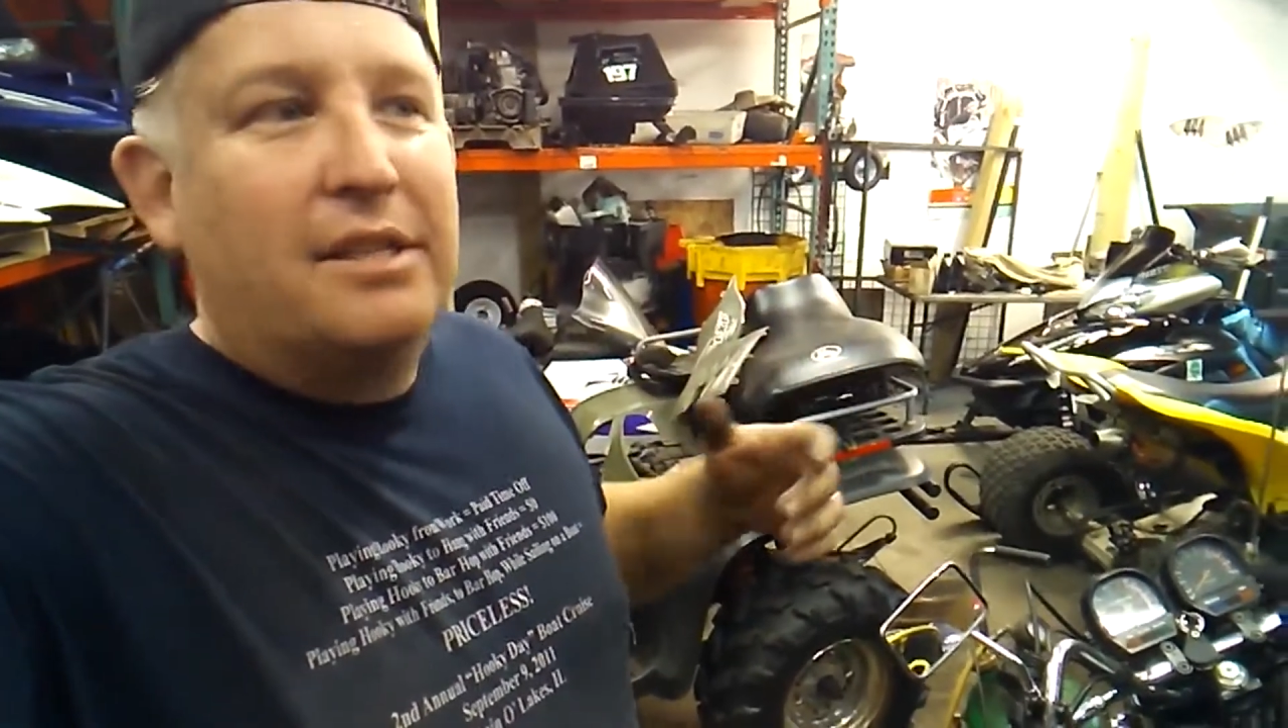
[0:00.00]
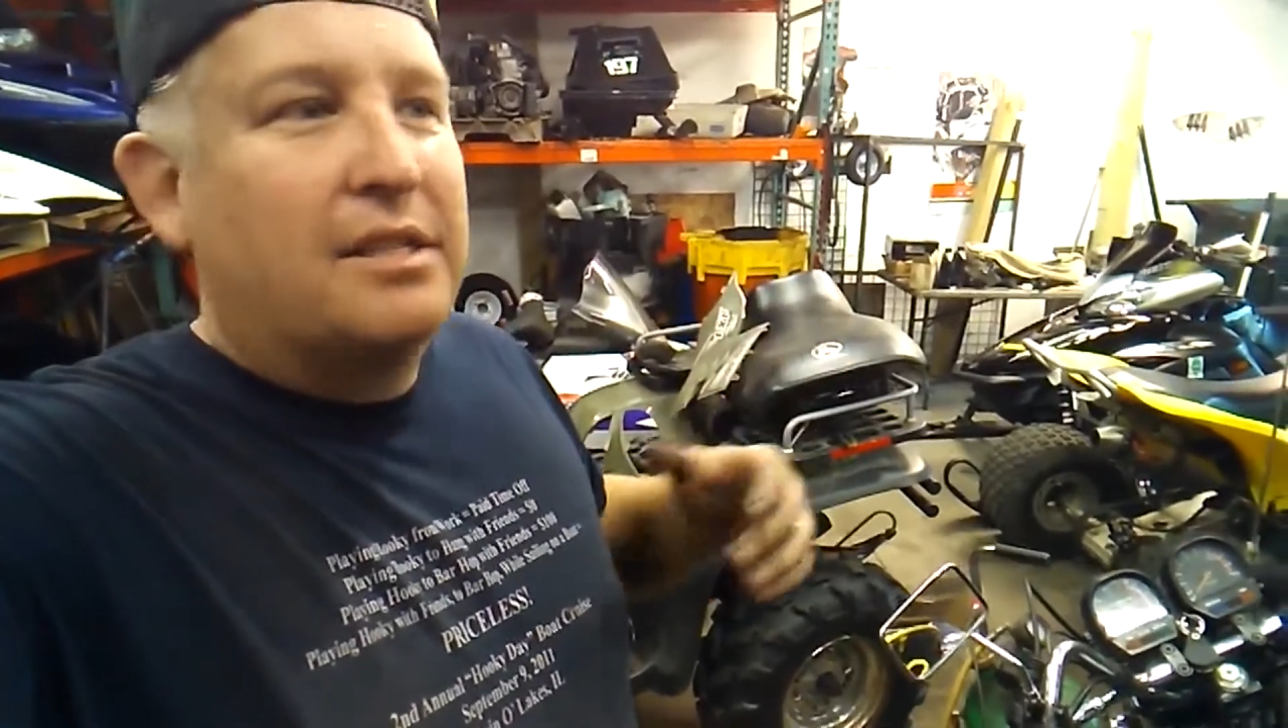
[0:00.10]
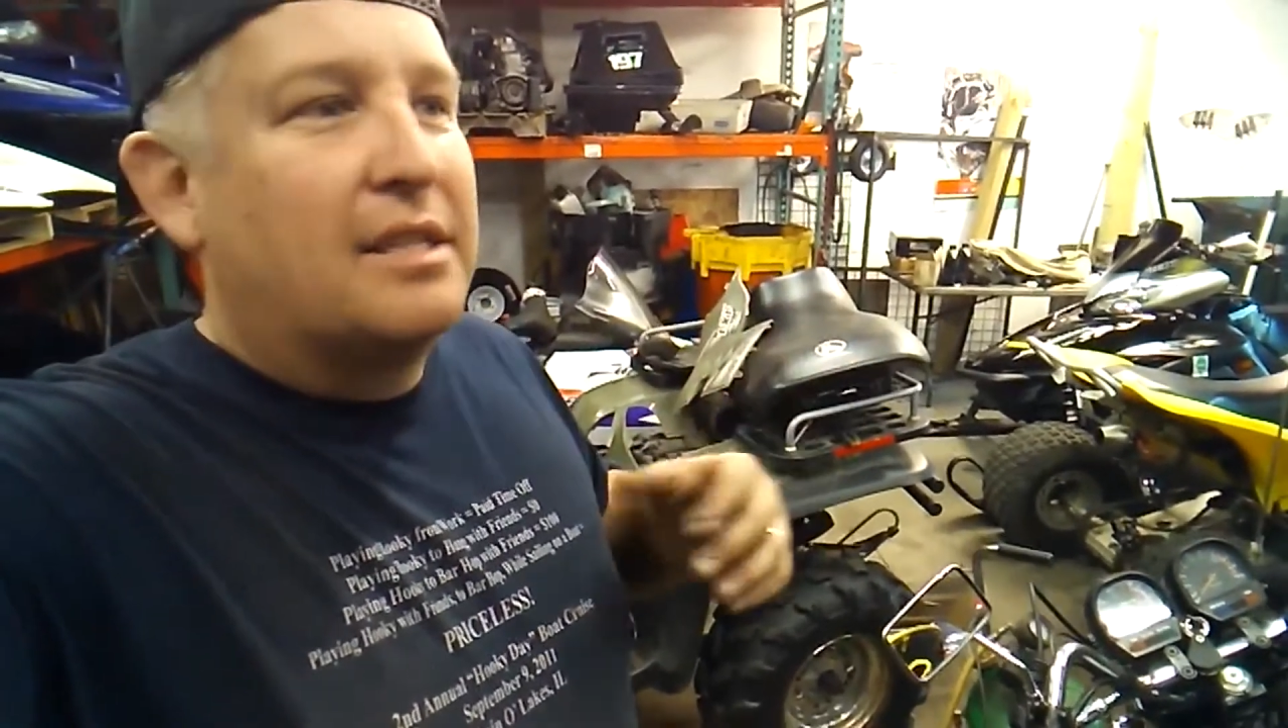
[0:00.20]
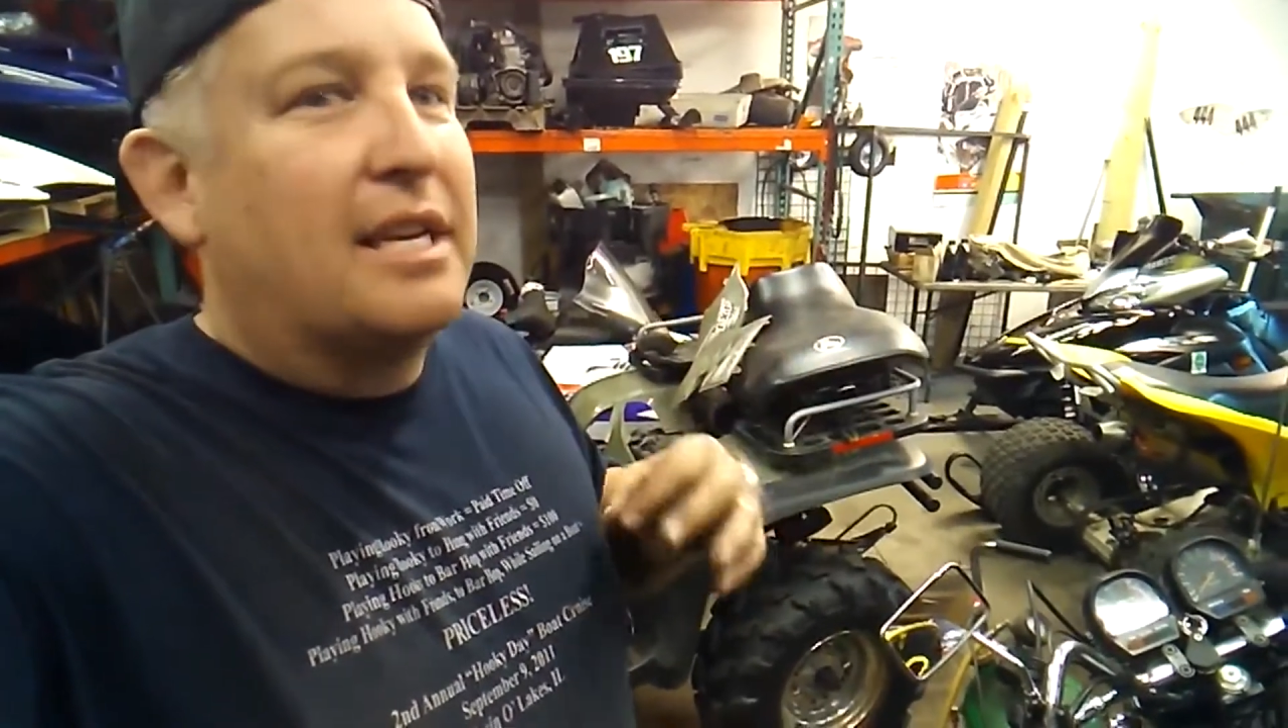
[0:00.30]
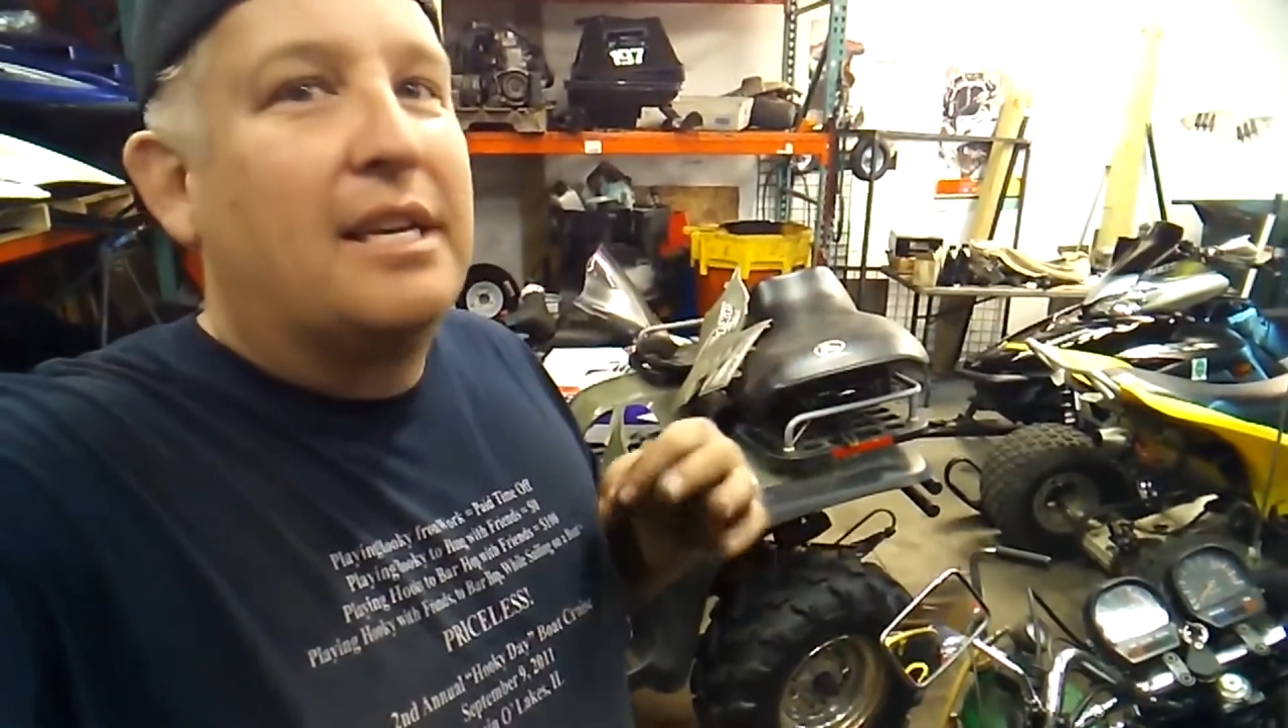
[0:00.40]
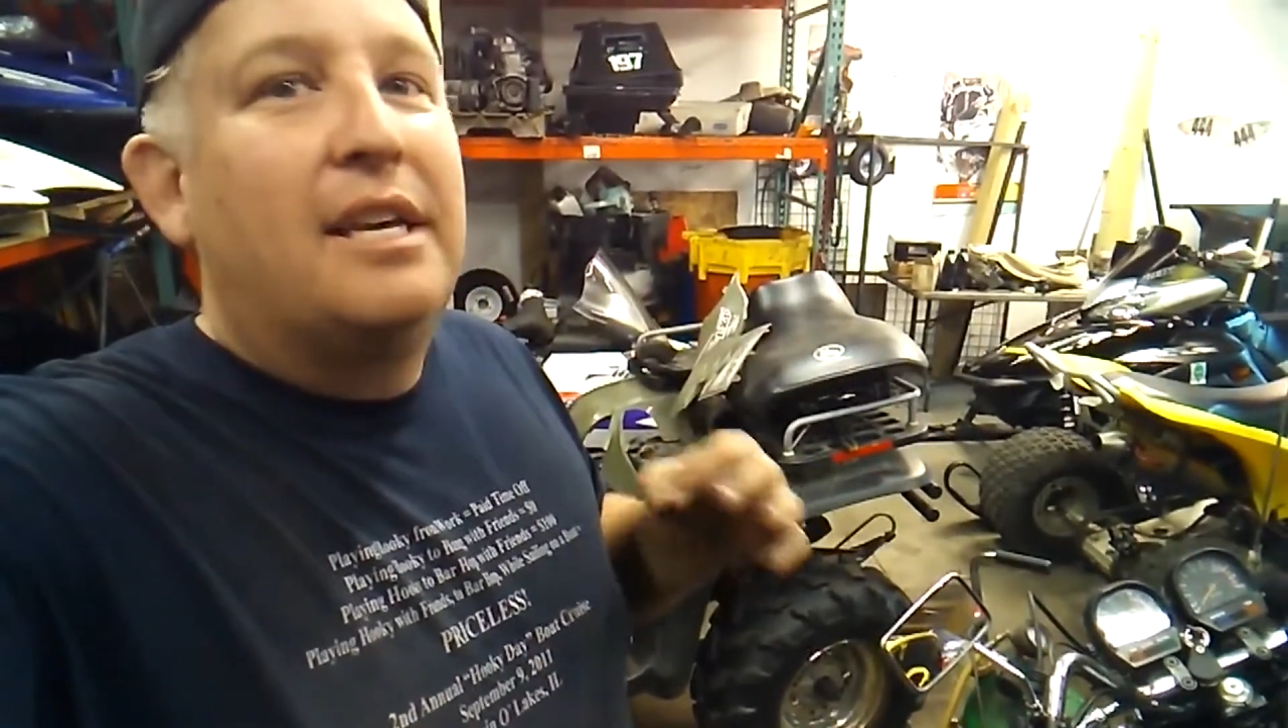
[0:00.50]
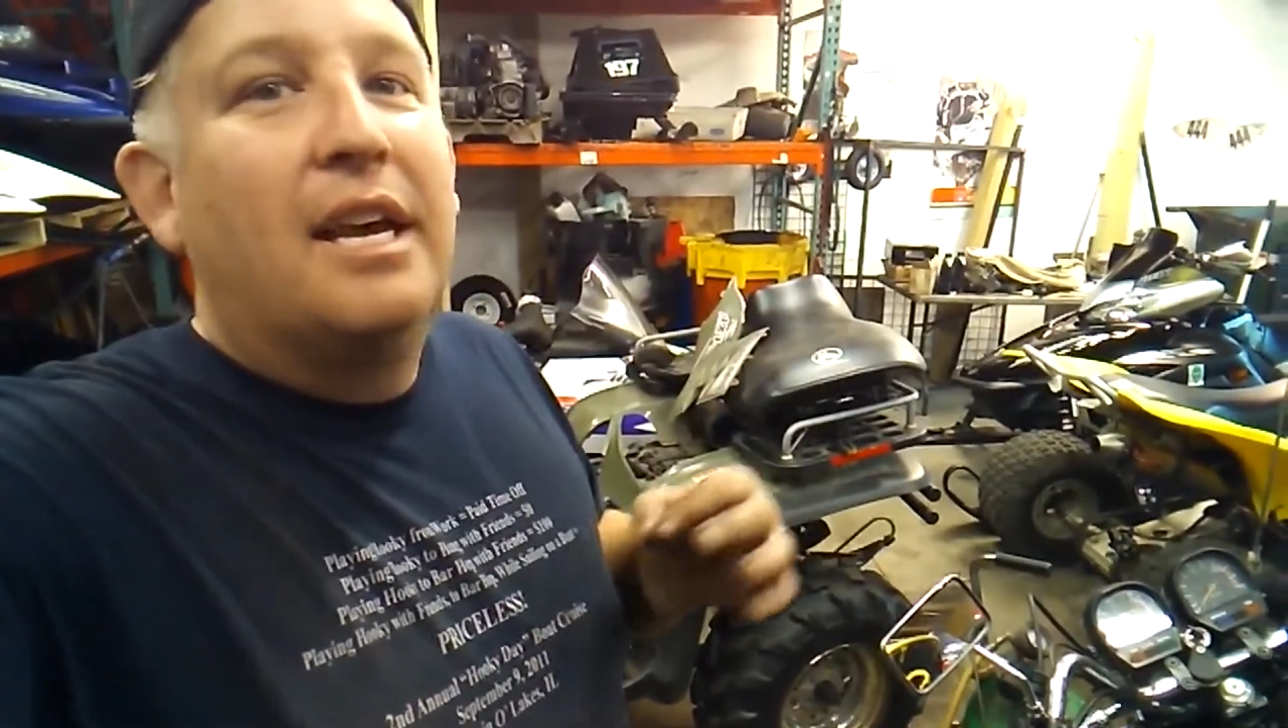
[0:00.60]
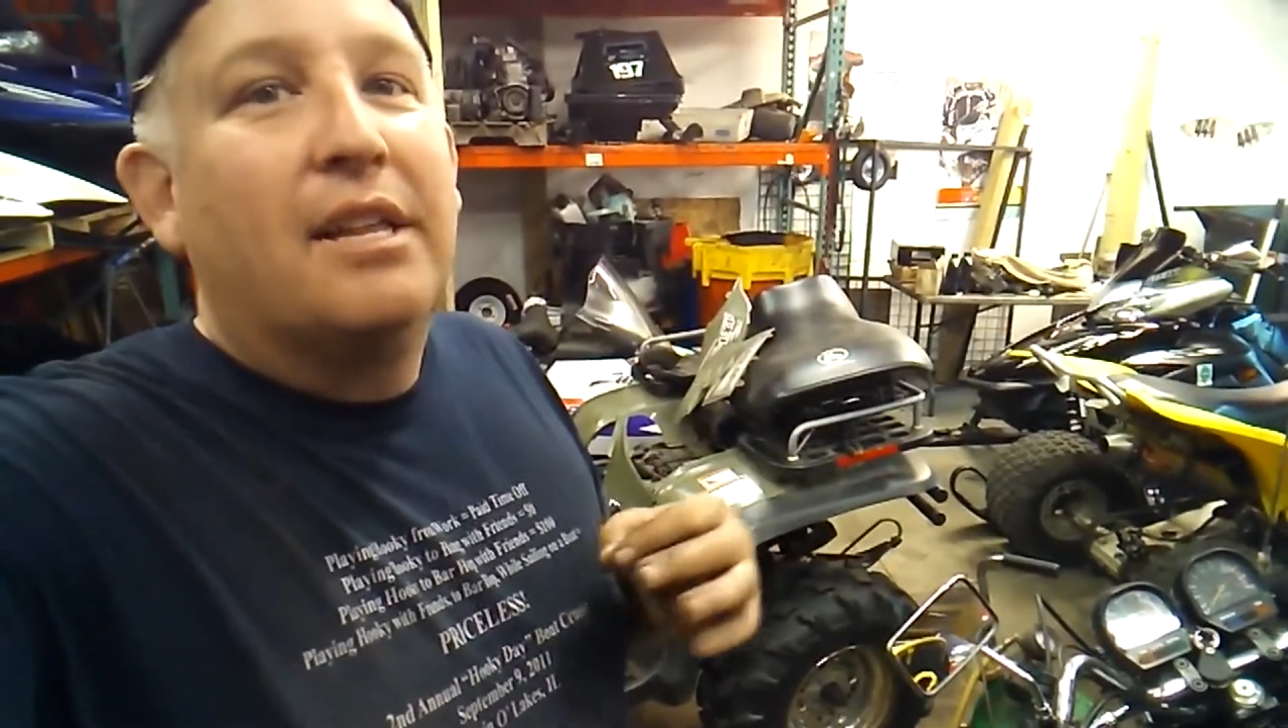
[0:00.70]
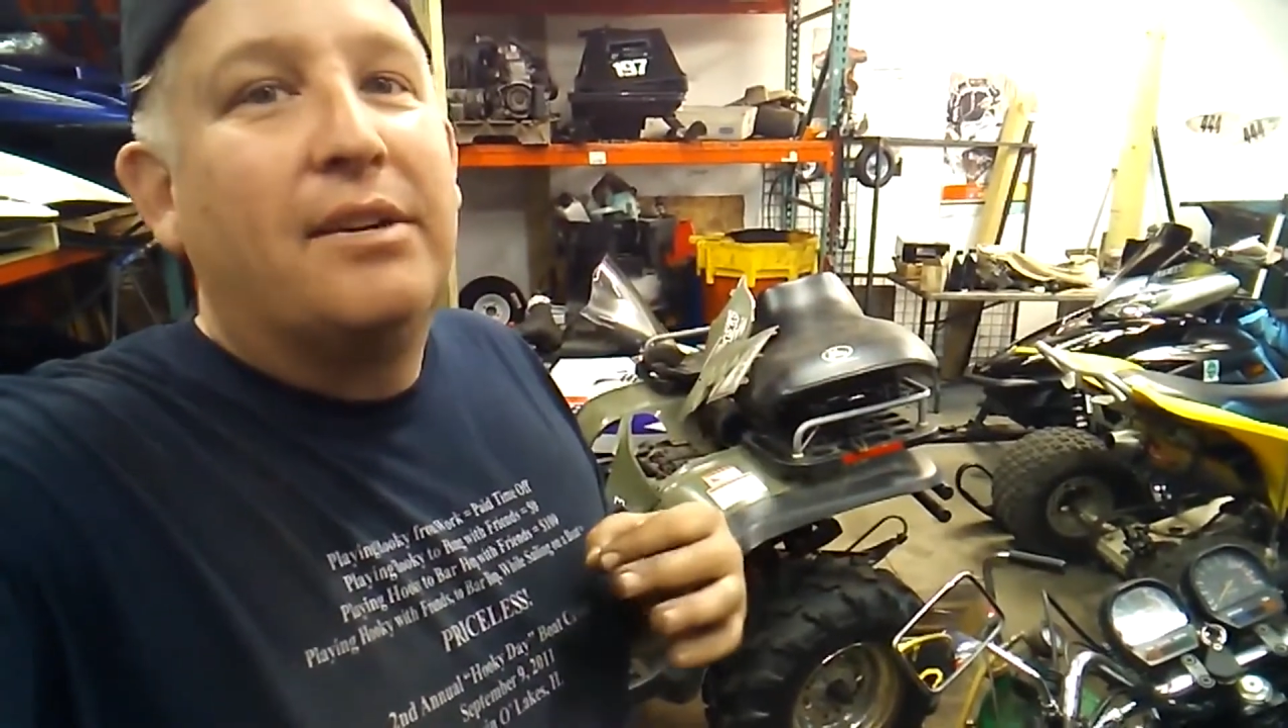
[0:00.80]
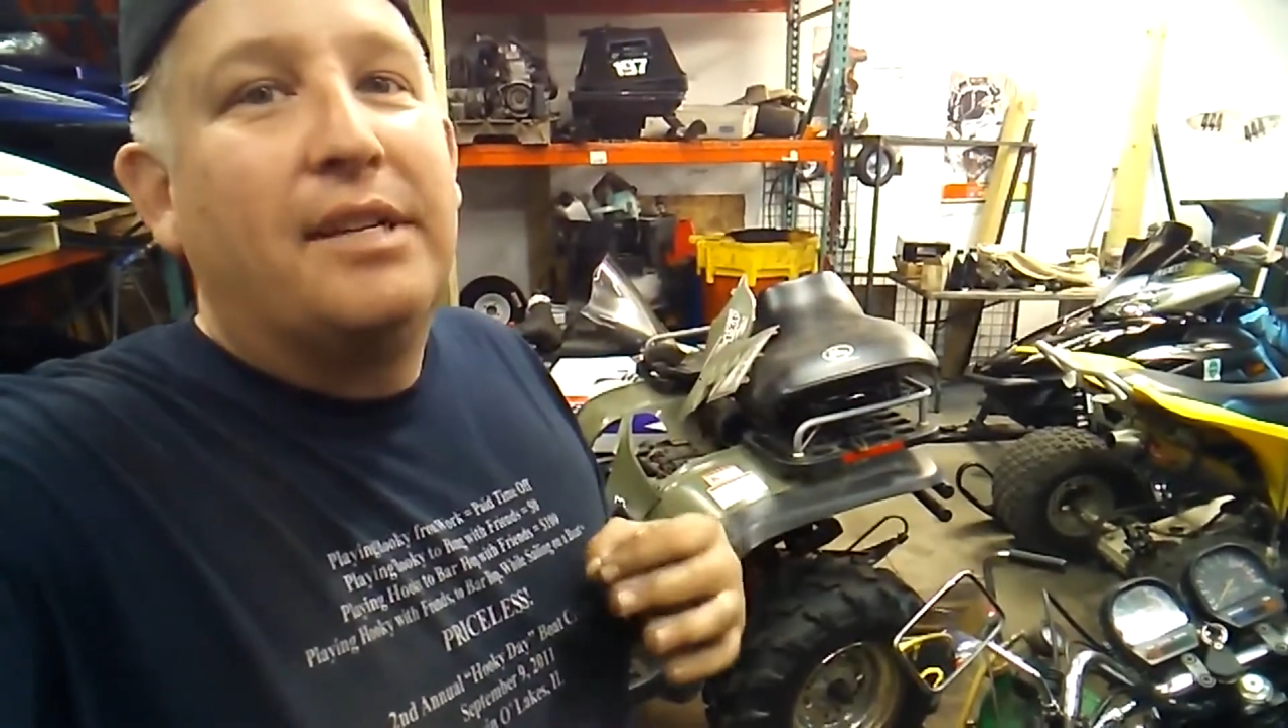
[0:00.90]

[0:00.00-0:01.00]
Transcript: Just a killer